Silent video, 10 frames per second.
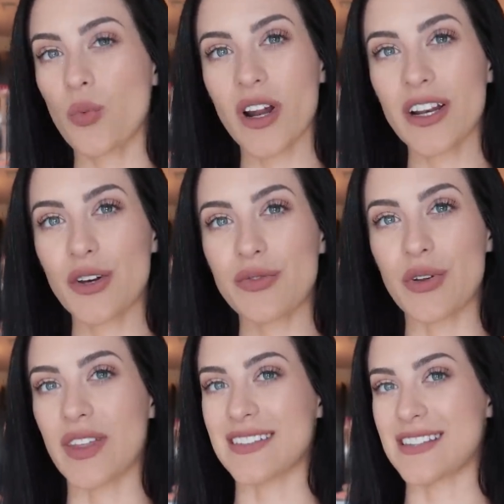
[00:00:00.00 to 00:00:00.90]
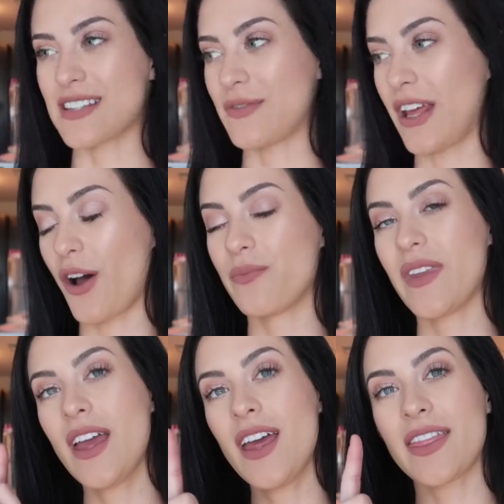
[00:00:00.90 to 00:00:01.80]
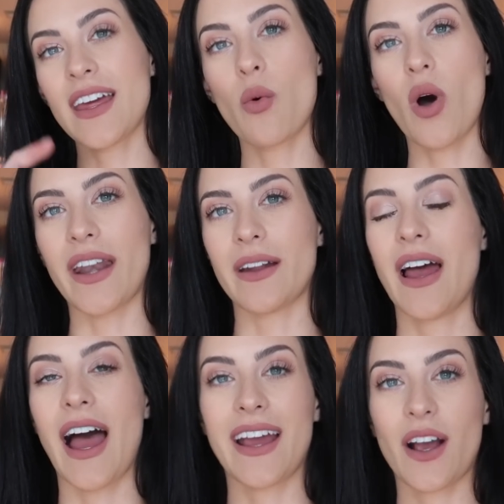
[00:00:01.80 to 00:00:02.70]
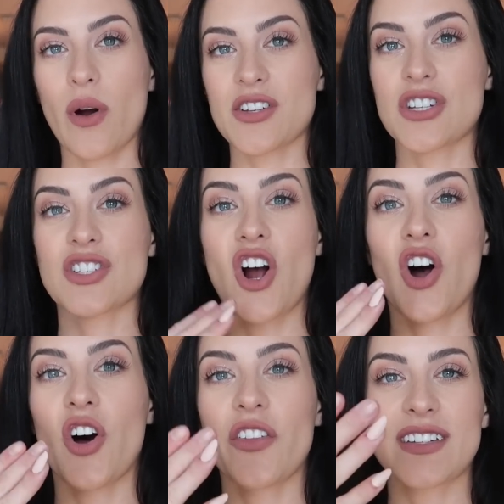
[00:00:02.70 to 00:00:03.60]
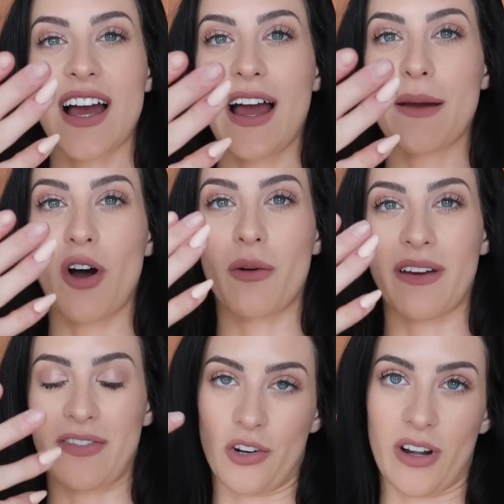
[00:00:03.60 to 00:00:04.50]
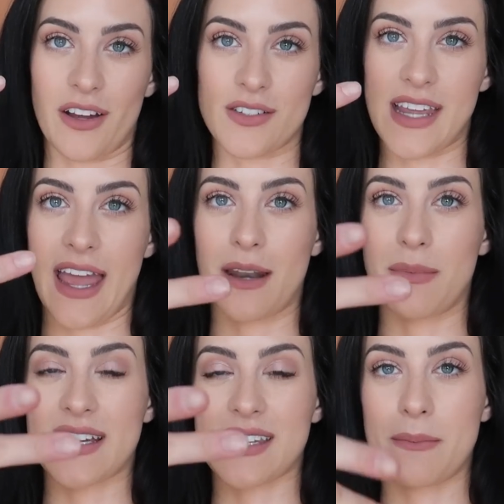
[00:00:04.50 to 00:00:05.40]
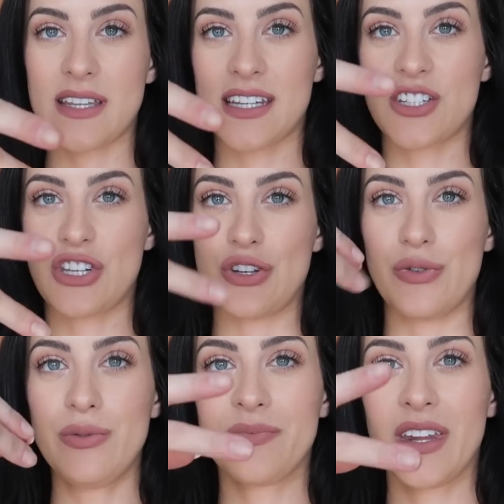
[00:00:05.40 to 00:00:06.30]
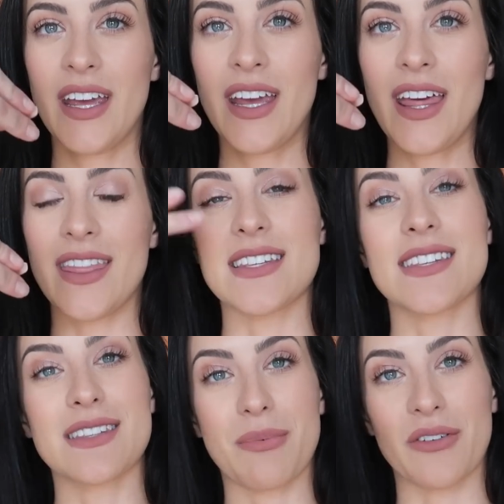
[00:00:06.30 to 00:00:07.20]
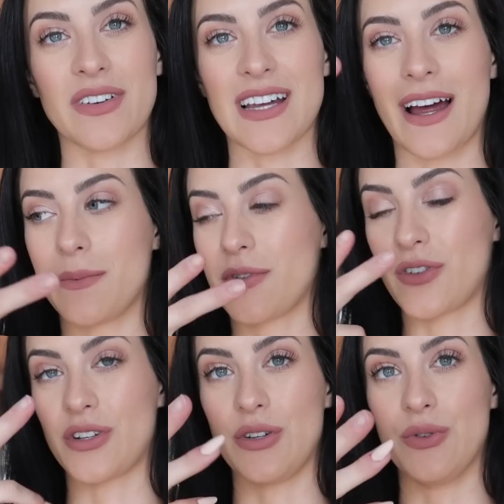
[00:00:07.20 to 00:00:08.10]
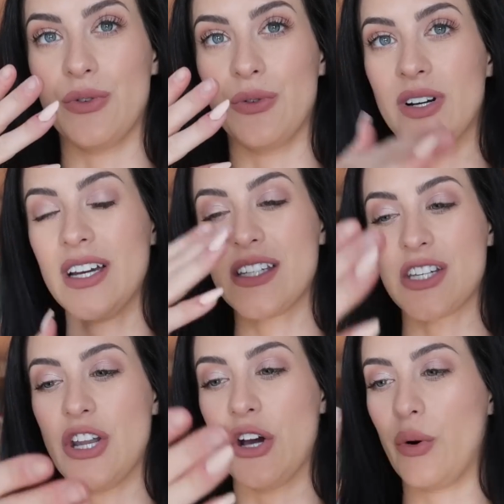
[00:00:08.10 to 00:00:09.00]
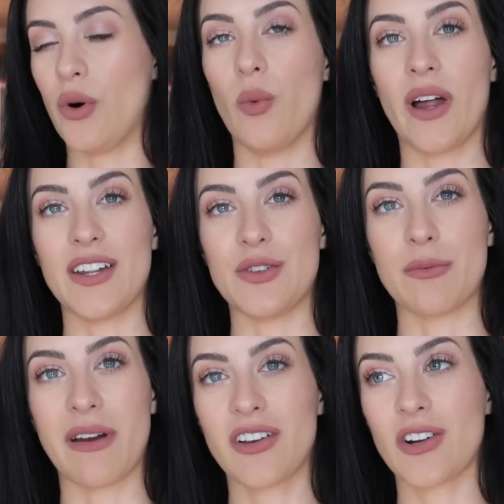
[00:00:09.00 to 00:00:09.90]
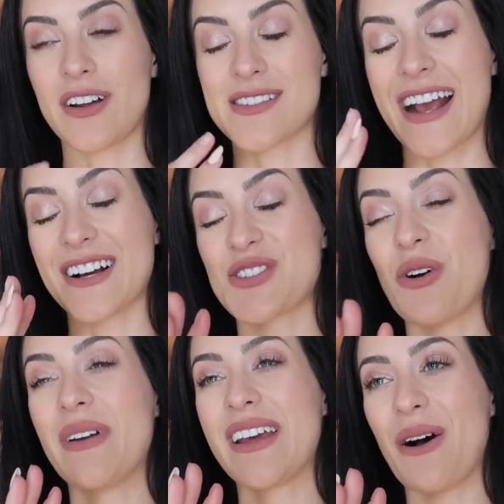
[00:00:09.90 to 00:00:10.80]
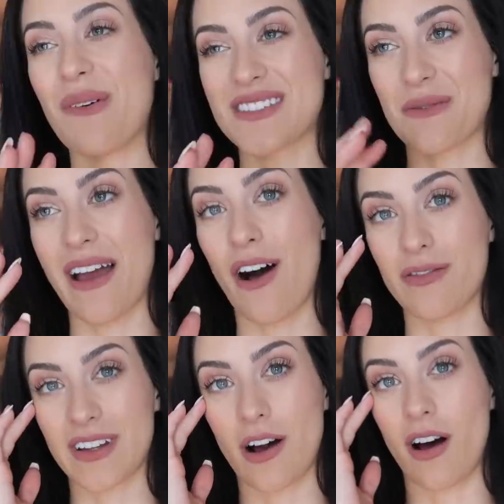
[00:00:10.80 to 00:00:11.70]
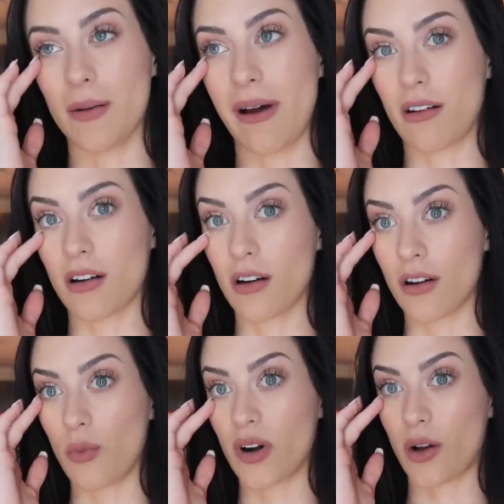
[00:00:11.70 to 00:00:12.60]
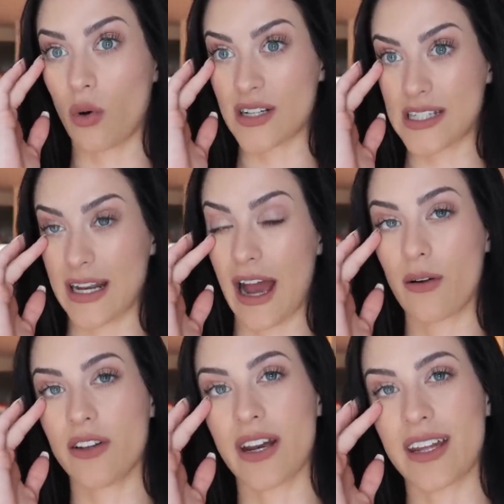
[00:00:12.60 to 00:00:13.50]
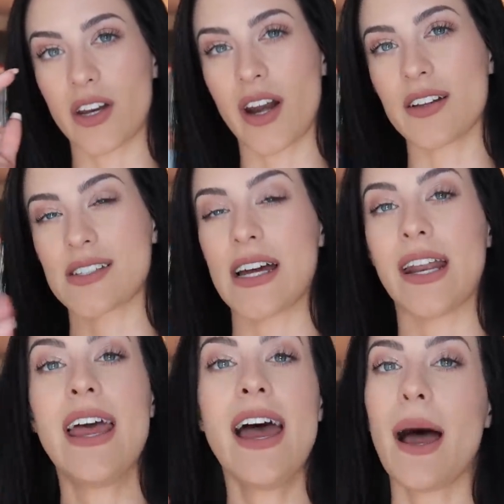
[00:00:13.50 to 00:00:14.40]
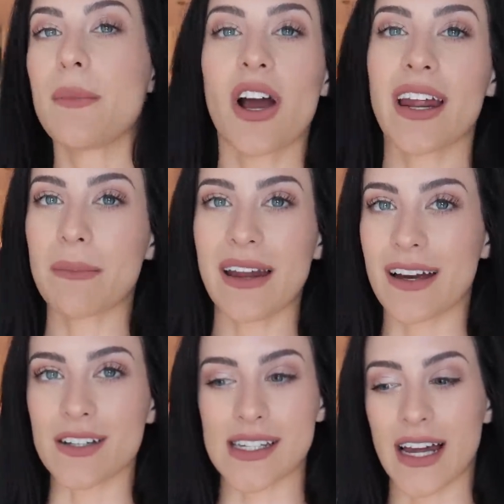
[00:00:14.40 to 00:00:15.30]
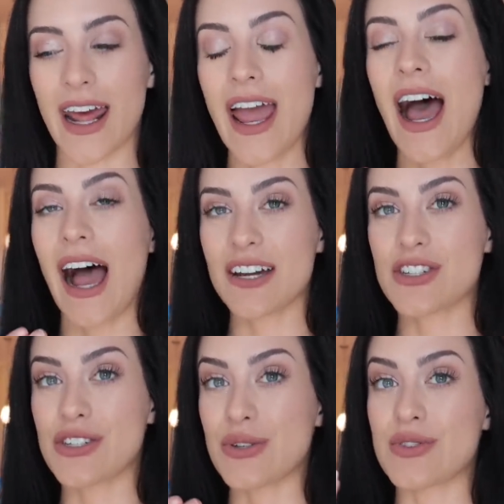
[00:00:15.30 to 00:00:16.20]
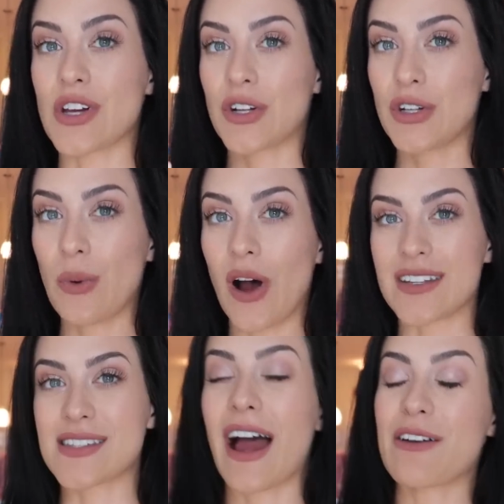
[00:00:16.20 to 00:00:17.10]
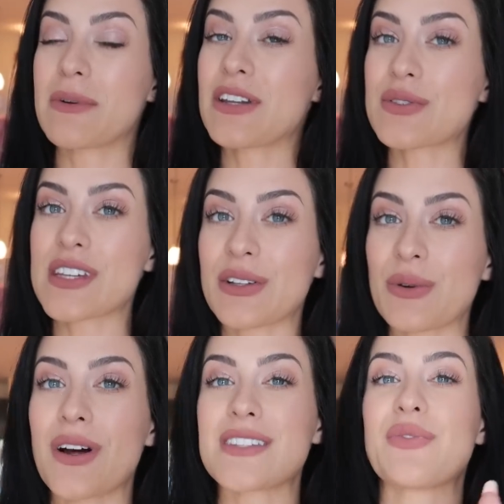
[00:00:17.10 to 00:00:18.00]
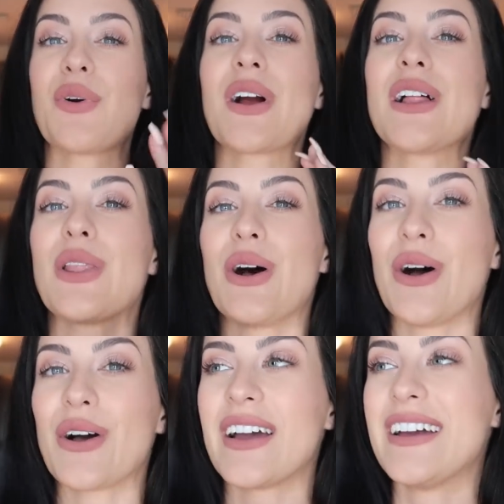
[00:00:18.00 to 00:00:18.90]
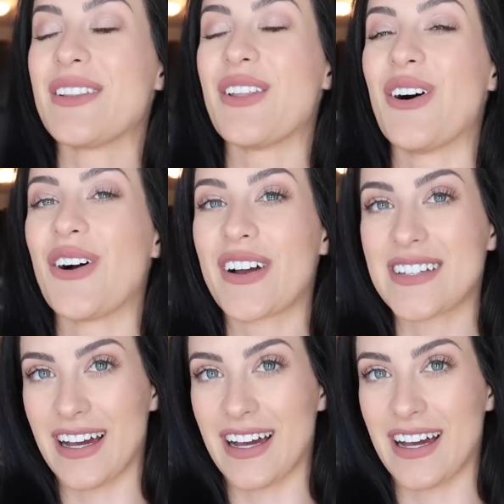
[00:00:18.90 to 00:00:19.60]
we're gonna do a few things in this video. Thing one, I get questions all the time on my fingernails and because I'm missing two, this is the perfect time for you to know what I do with my fingernails. I got so many comments on my Alphalete haul about, girl, we're in quarantine, how are you getting your nails done? I'm not getting my nails done, I just use glue-ons. I've been using glue-ons for a long, long